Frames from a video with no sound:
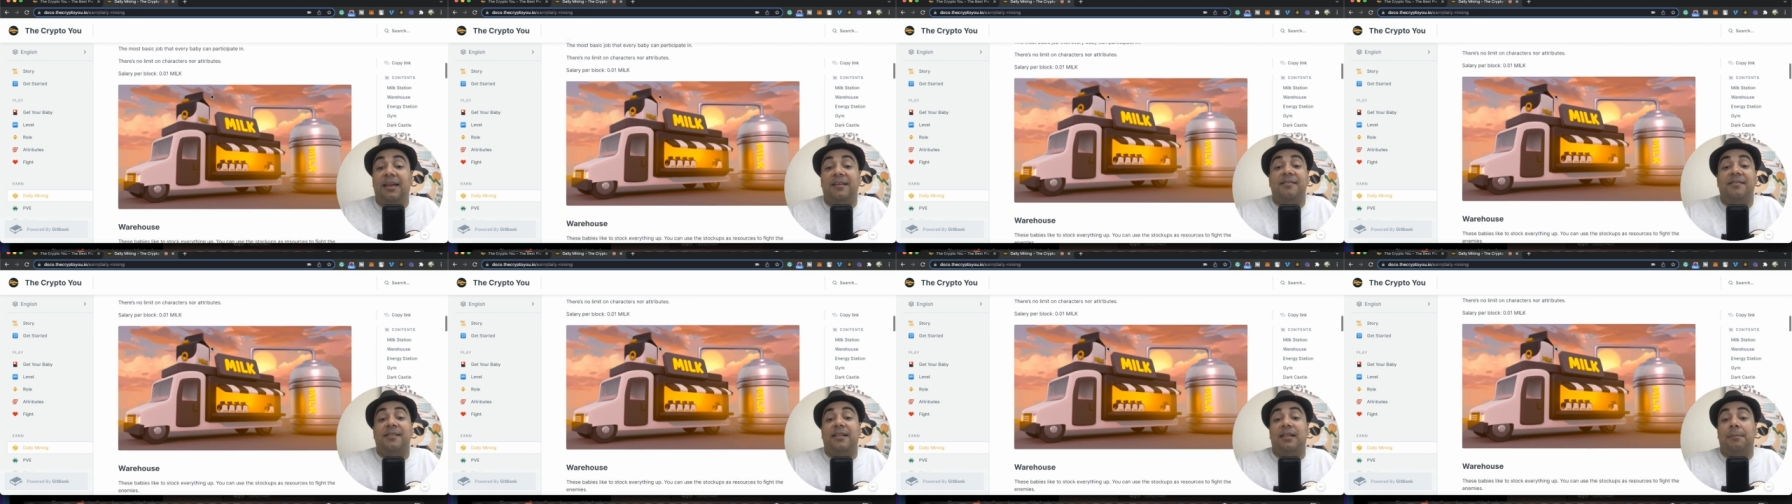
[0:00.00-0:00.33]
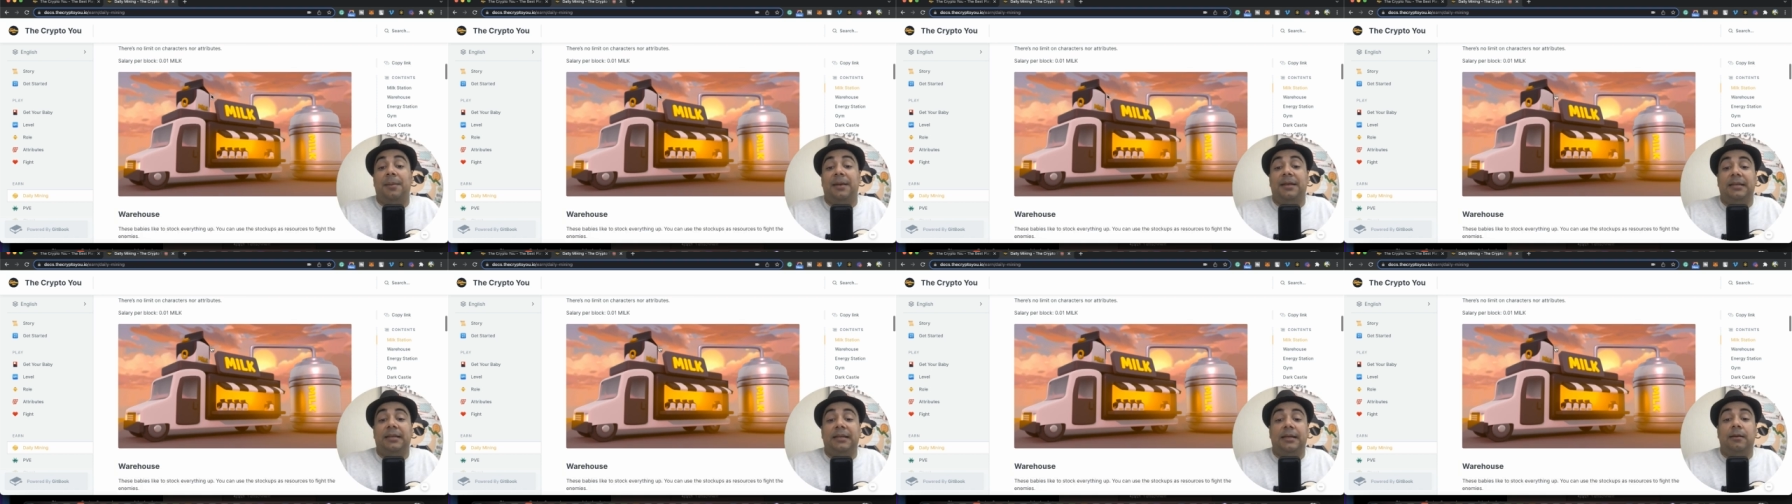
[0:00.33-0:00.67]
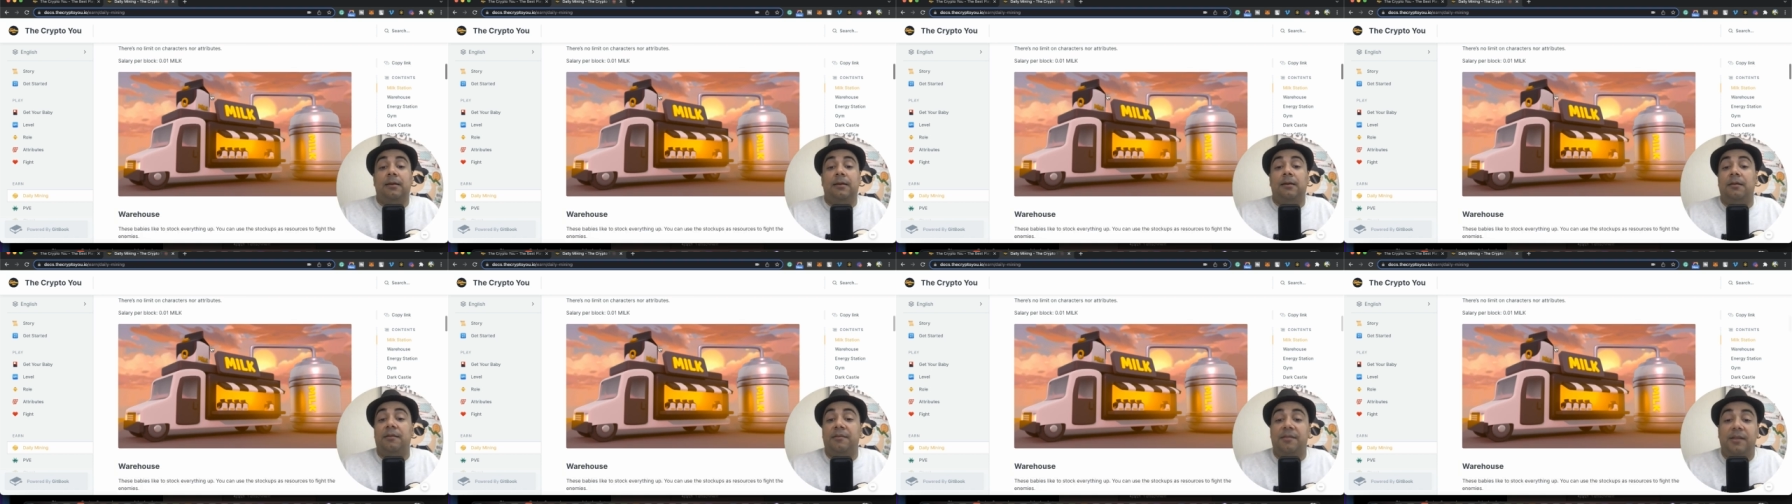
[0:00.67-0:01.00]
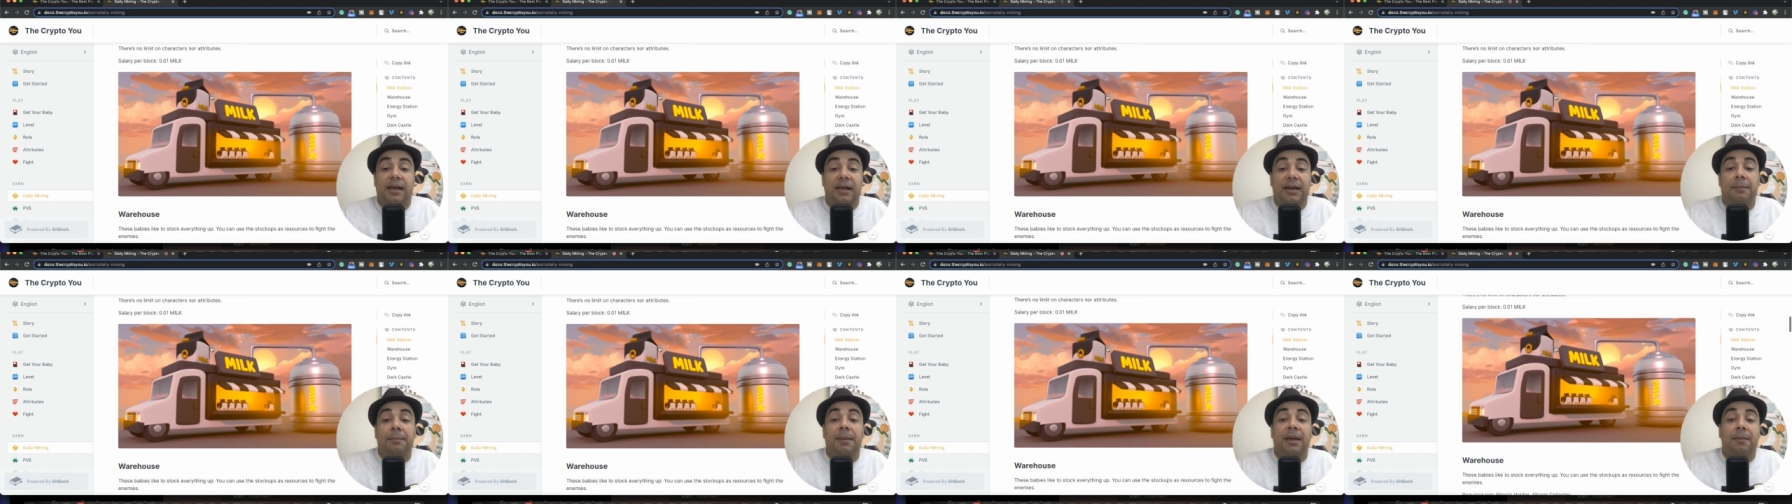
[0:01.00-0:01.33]
it's not a big deal, they're
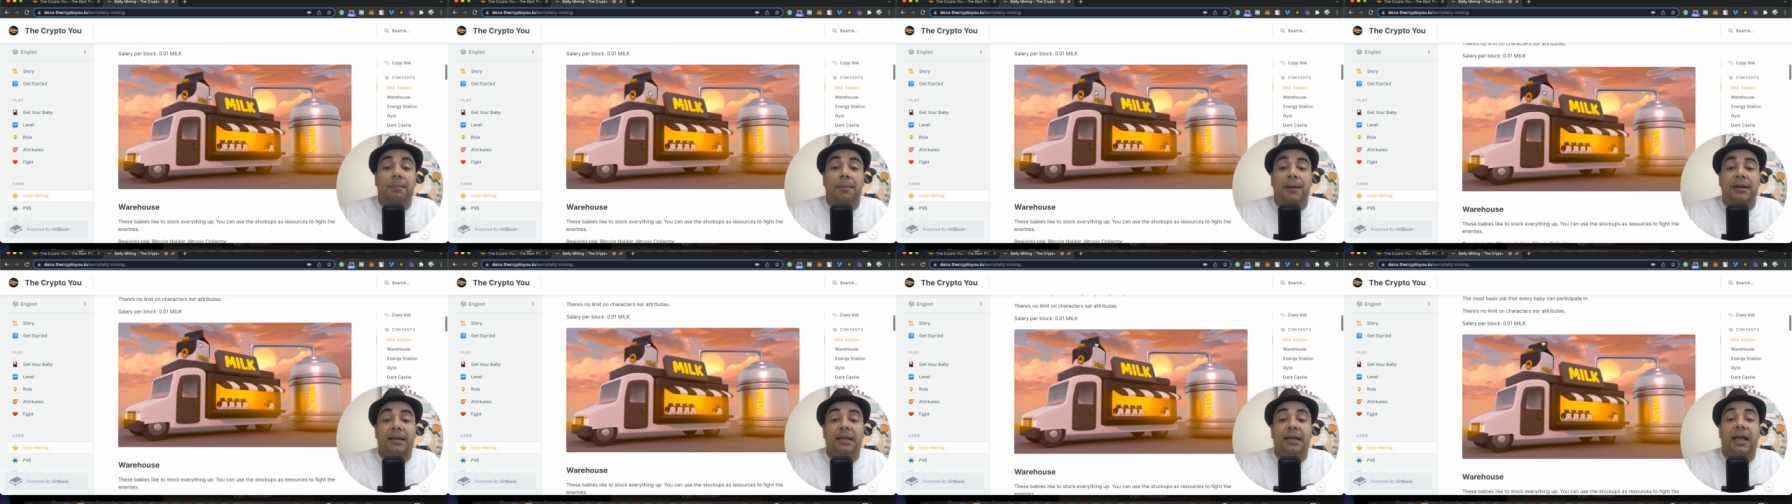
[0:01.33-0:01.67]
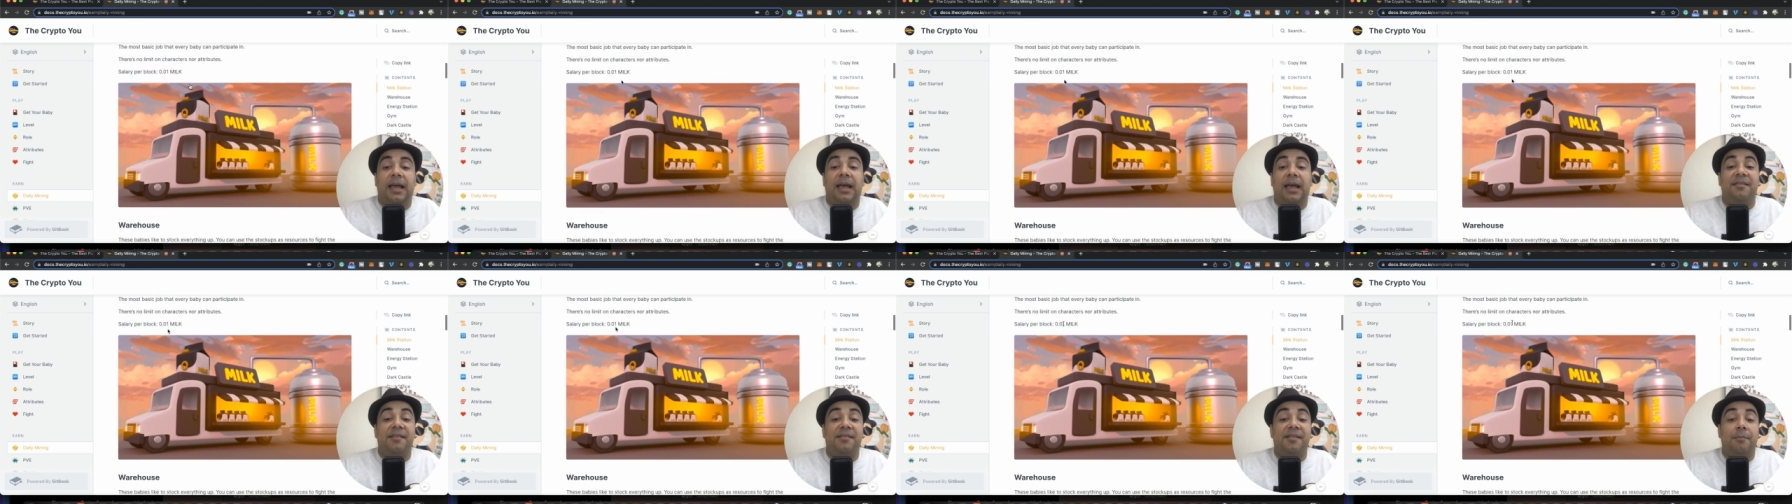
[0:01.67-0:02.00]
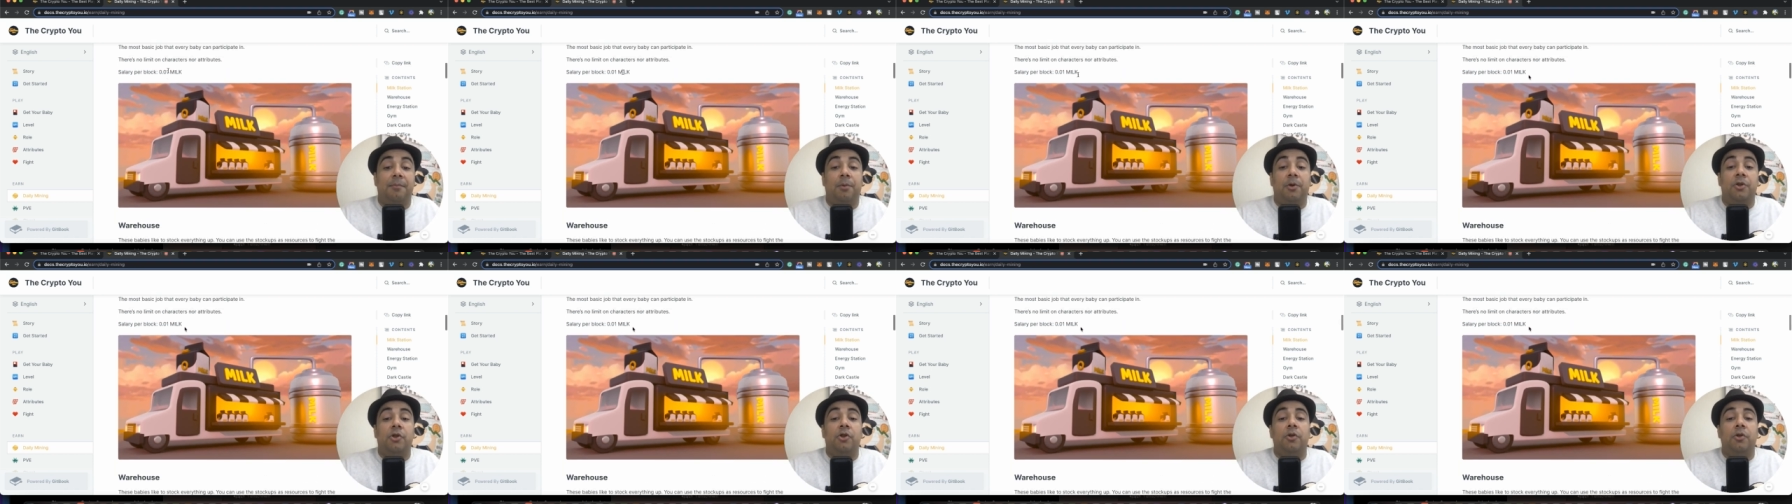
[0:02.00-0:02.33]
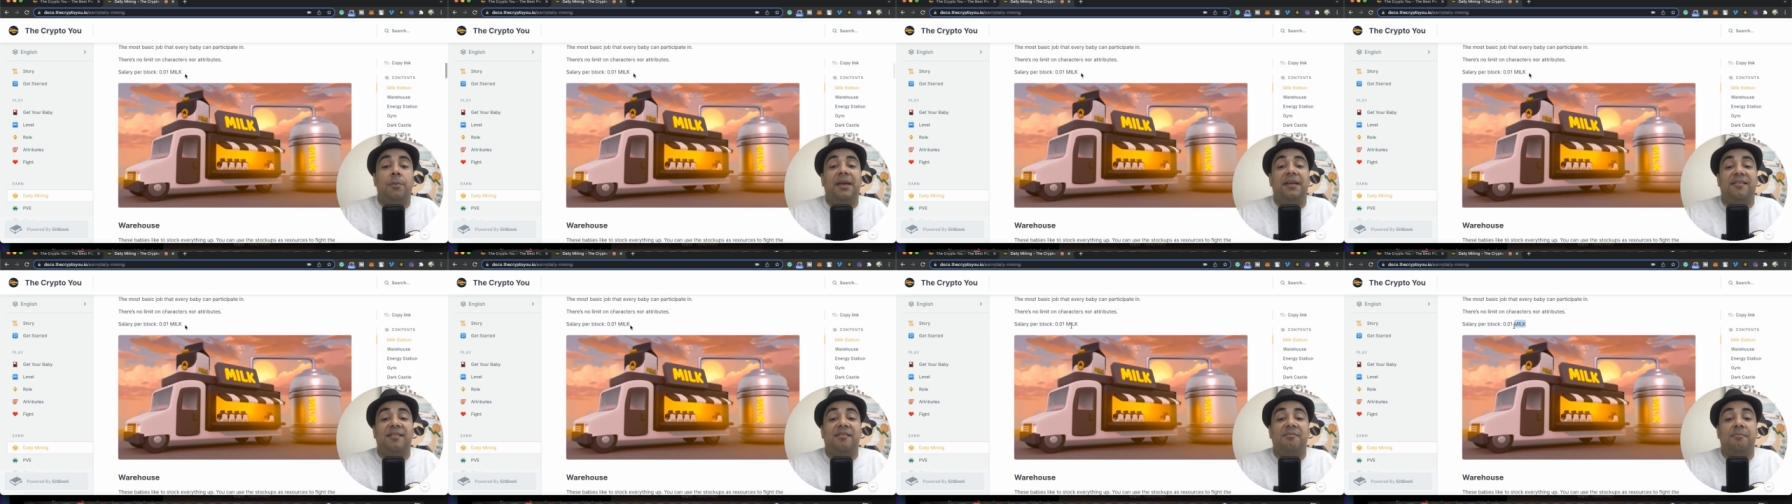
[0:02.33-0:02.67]
gonna make money. And they're supposed to
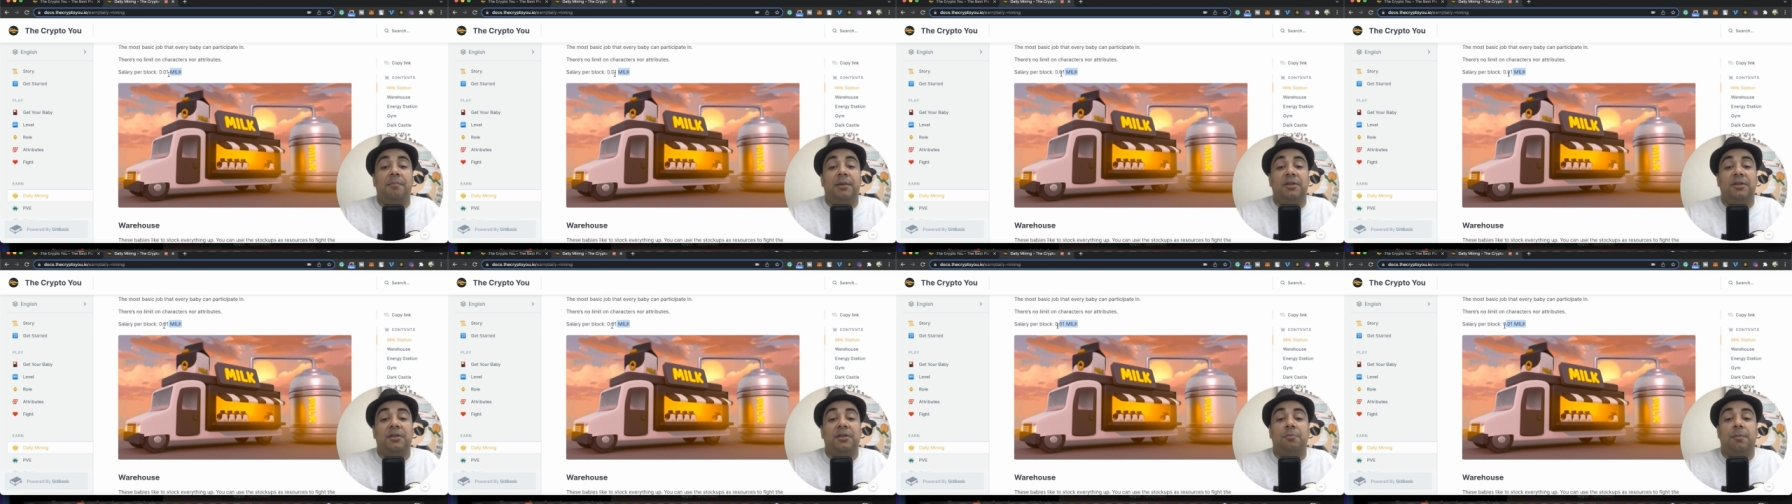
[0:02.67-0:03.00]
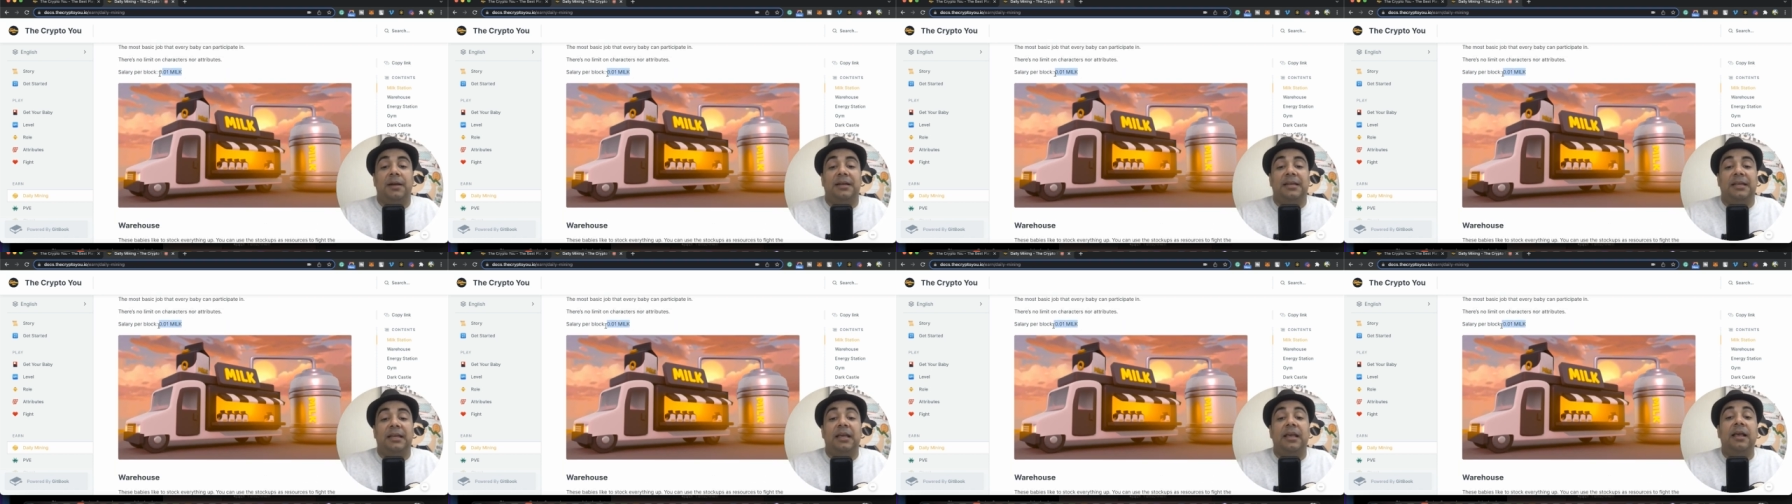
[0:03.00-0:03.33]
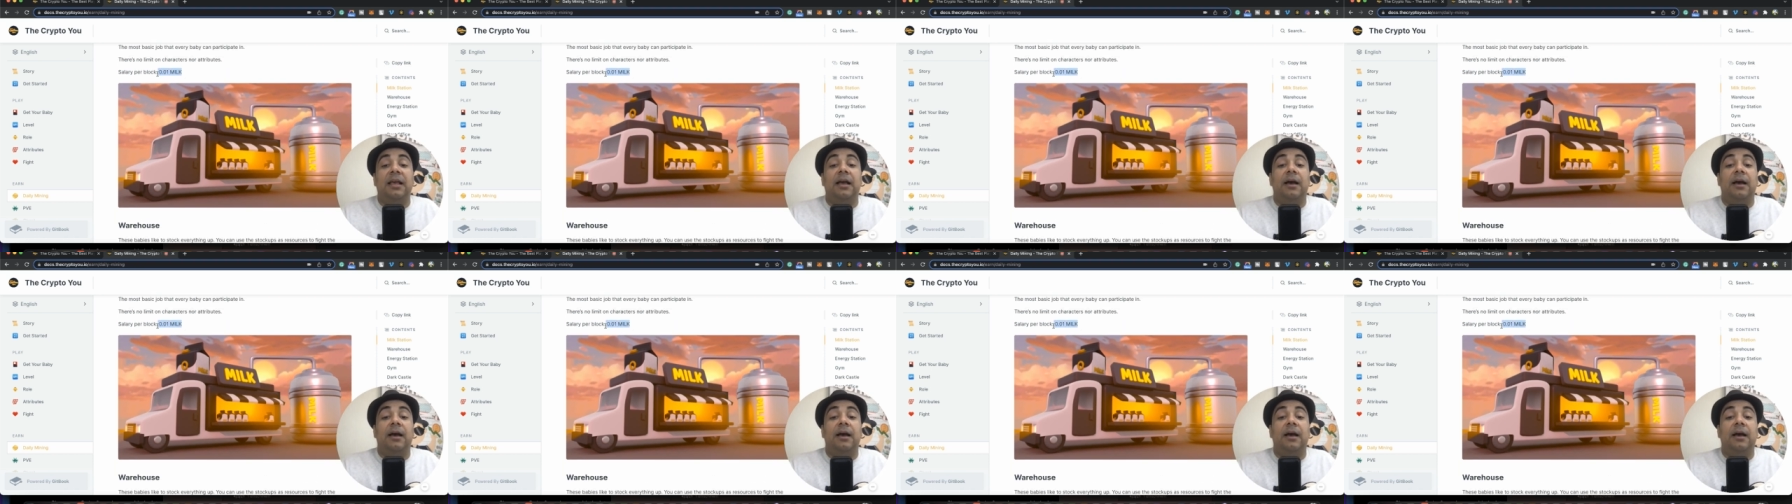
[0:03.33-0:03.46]
make this much money.